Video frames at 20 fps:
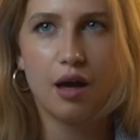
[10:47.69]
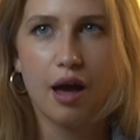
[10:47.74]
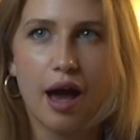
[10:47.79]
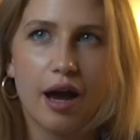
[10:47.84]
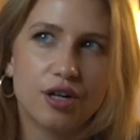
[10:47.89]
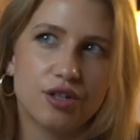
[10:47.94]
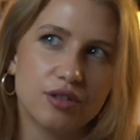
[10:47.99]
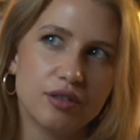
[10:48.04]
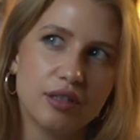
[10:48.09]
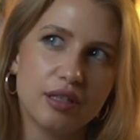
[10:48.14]

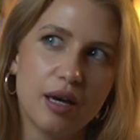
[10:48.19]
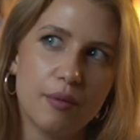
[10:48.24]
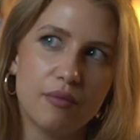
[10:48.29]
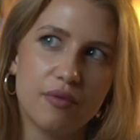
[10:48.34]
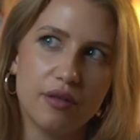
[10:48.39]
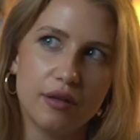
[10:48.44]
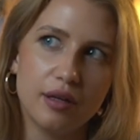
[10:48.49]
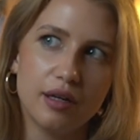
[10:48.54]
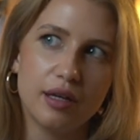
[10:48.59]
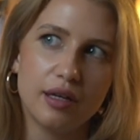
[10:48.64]
Actually, I'm
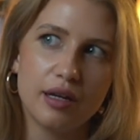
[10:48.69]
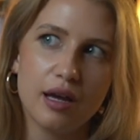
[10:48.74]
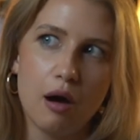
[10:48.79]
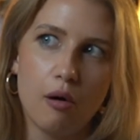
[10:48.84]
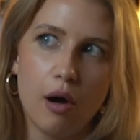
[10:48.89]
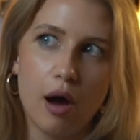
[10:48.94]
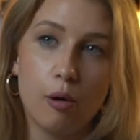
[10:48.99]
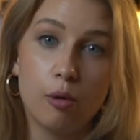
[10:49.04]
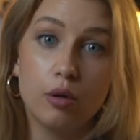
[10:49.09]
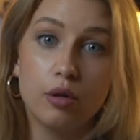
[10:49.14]
thinking
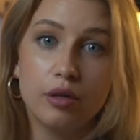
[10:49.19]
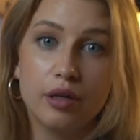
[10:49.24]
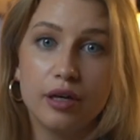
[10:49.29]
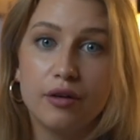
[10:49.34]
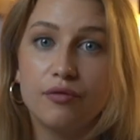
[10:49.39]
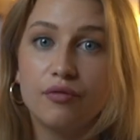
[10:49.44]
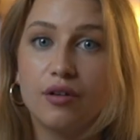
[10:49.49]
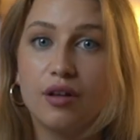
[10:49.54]
now I will leave